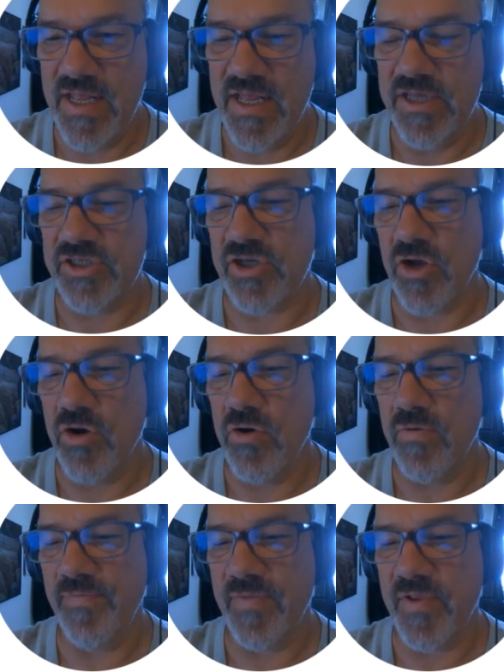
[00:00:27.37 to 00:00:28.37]
So
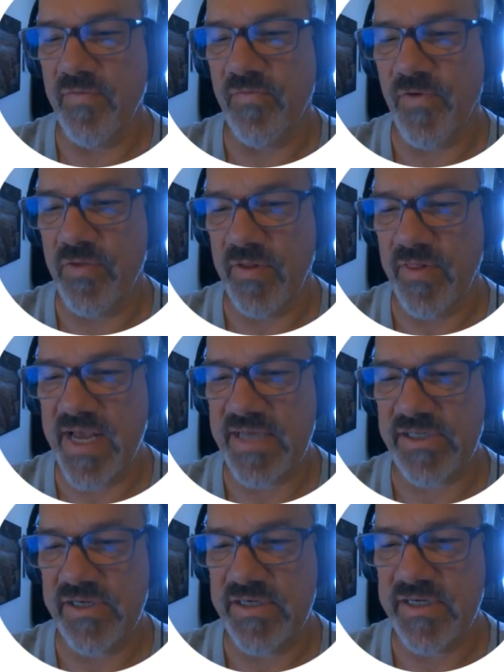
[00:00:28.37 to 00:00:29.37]
for the
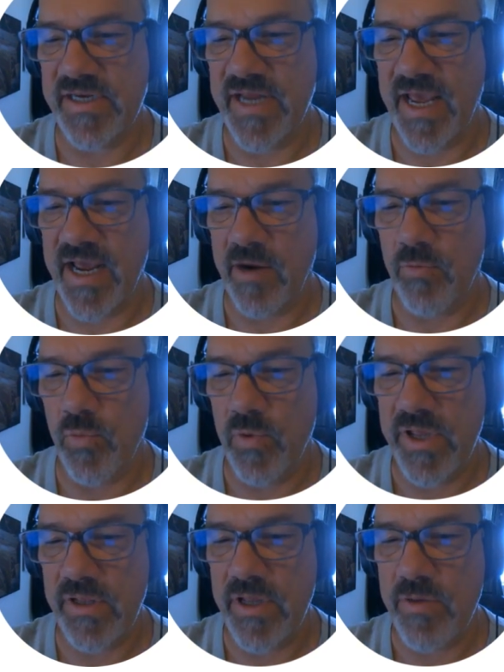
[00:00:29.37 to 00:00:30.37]
lesson today, I
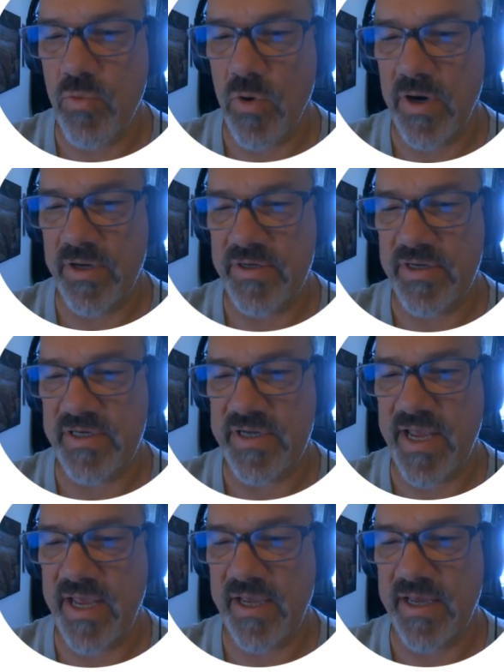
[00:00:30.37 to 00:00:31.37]
really wanted to
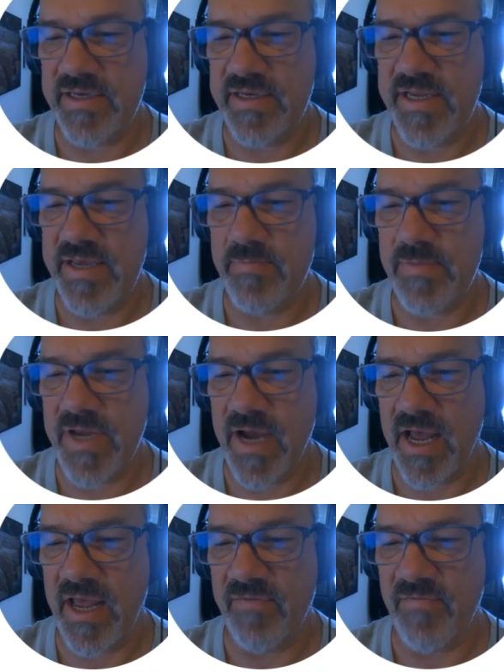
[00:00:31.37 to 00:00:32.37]
take a deep
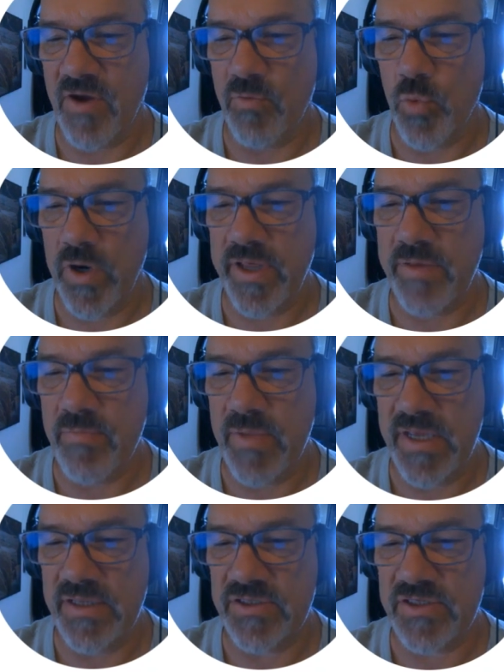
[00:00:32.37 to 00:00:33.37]
dive on what it
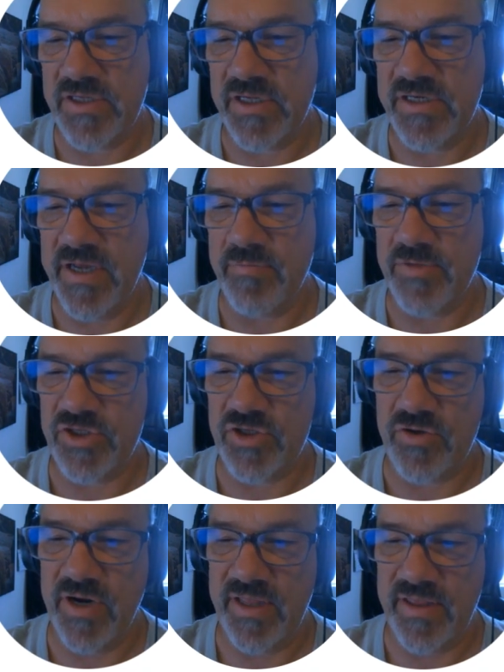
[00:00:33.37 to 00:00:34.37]
means to
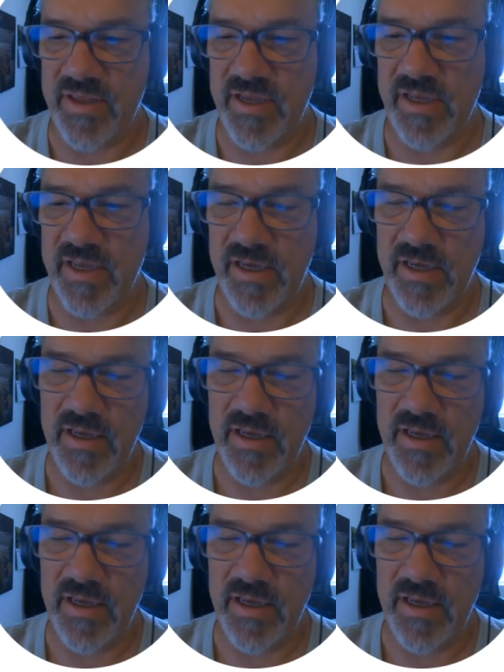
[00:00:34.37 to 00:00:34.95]
demonstrate thinking.